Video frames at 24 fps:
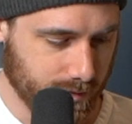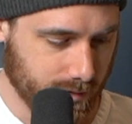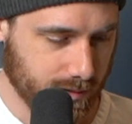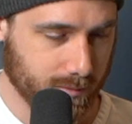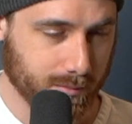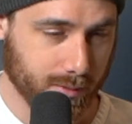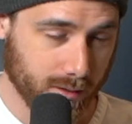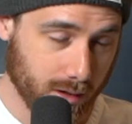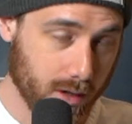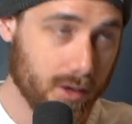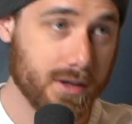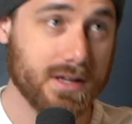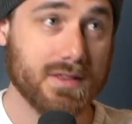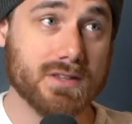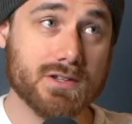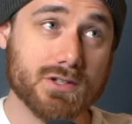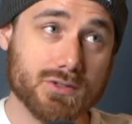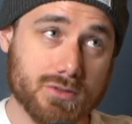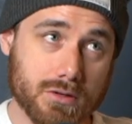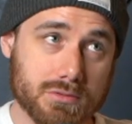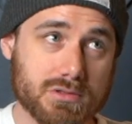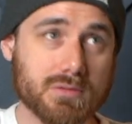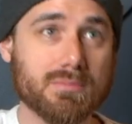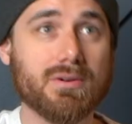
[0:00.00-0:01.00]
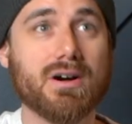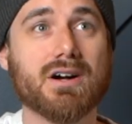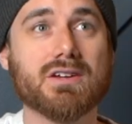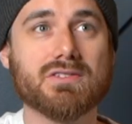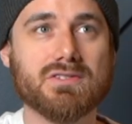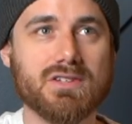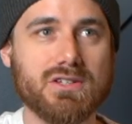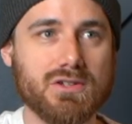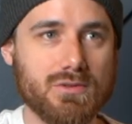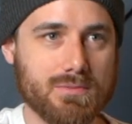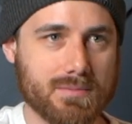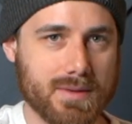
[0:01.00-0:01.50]
below in the description box
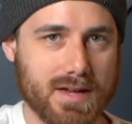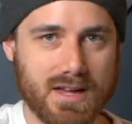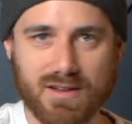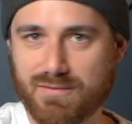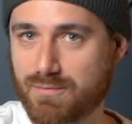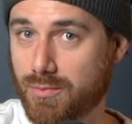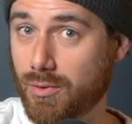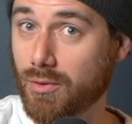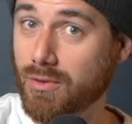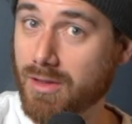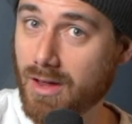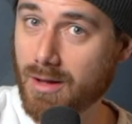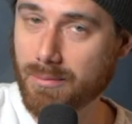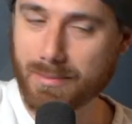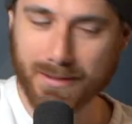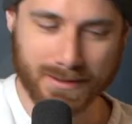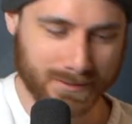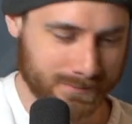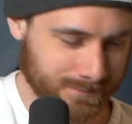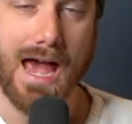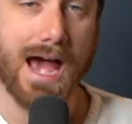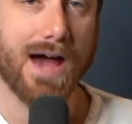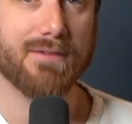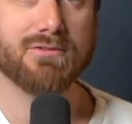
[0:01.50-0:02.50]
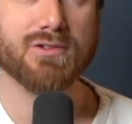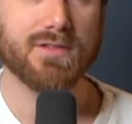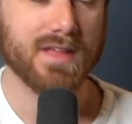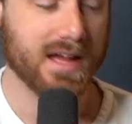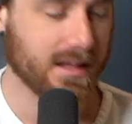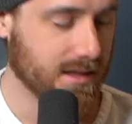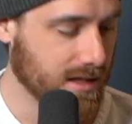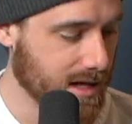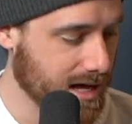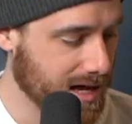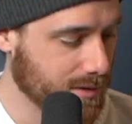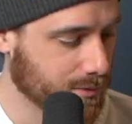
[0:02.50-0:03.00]
that you may have pulled up. After
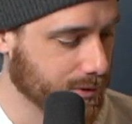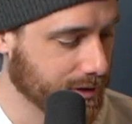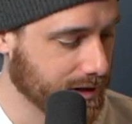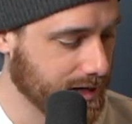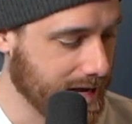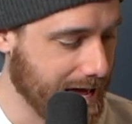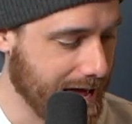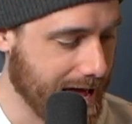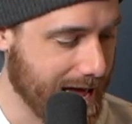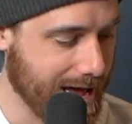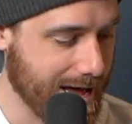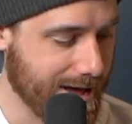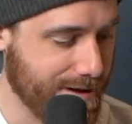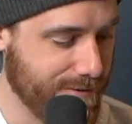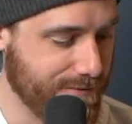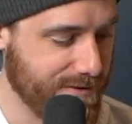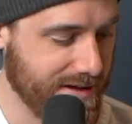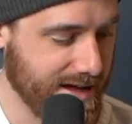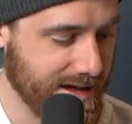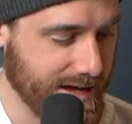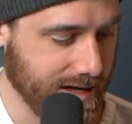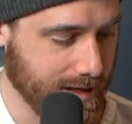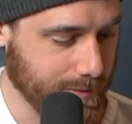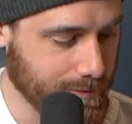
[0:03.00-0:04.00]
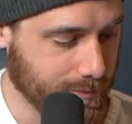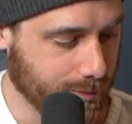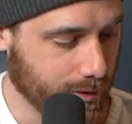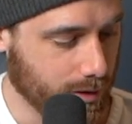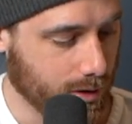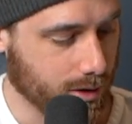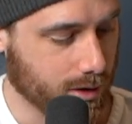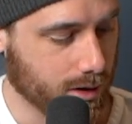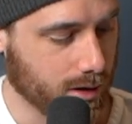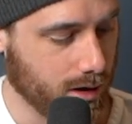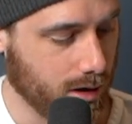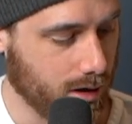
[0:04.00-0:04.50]
that line, we're going to have a
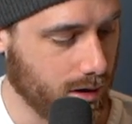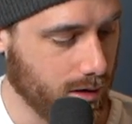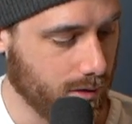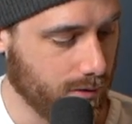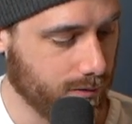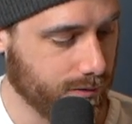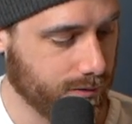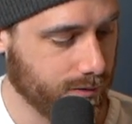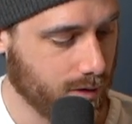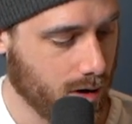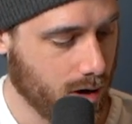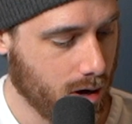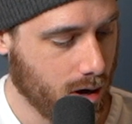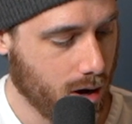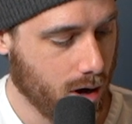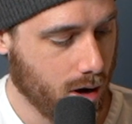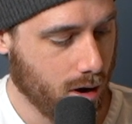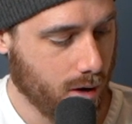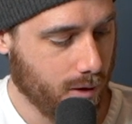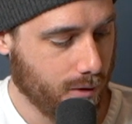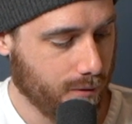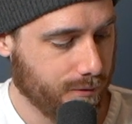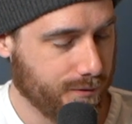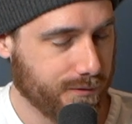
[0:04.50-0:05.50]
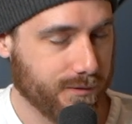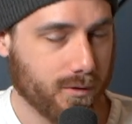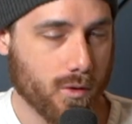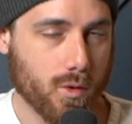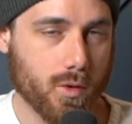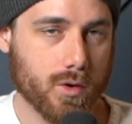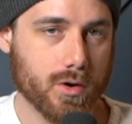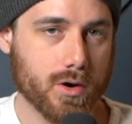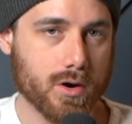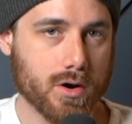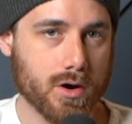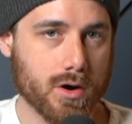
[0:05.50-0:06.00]
bar of
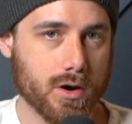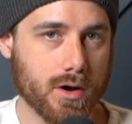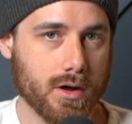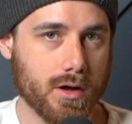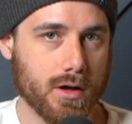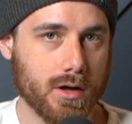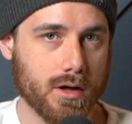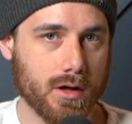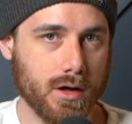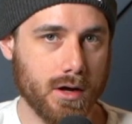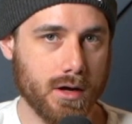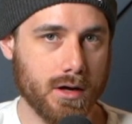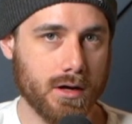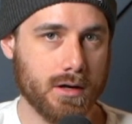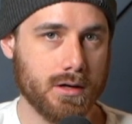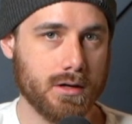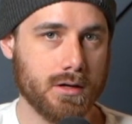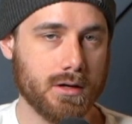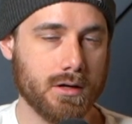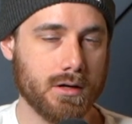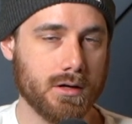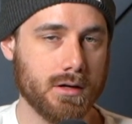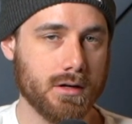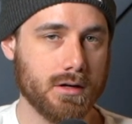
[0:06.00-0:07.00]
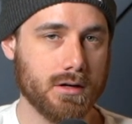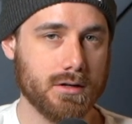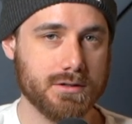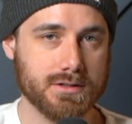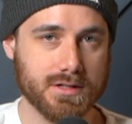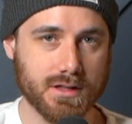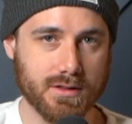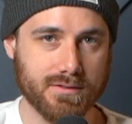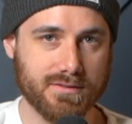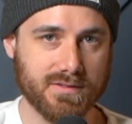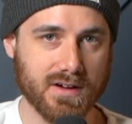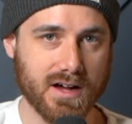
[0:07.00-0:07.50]
4
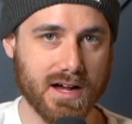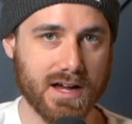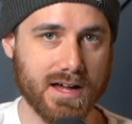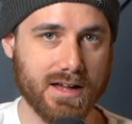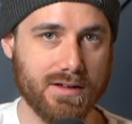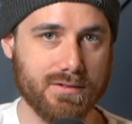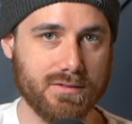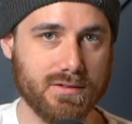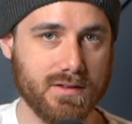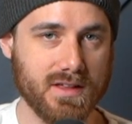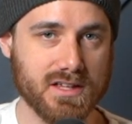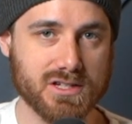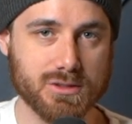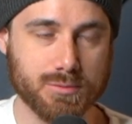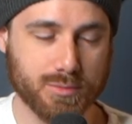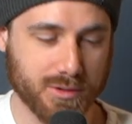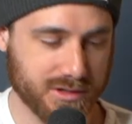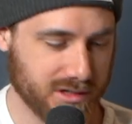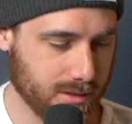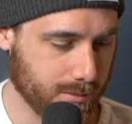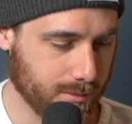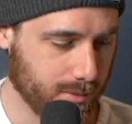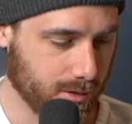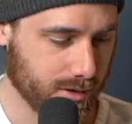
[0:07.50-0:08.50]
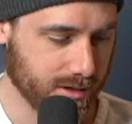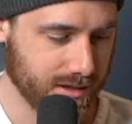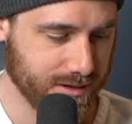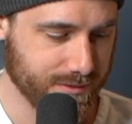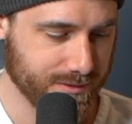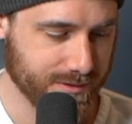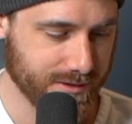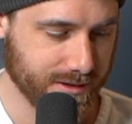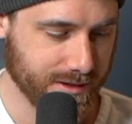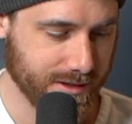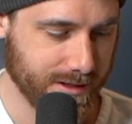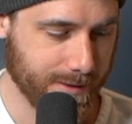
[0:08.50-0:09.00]
to the 5, and they split the bar
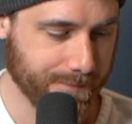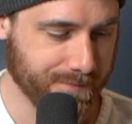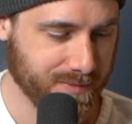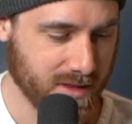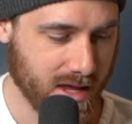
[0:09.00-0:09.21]
evenly,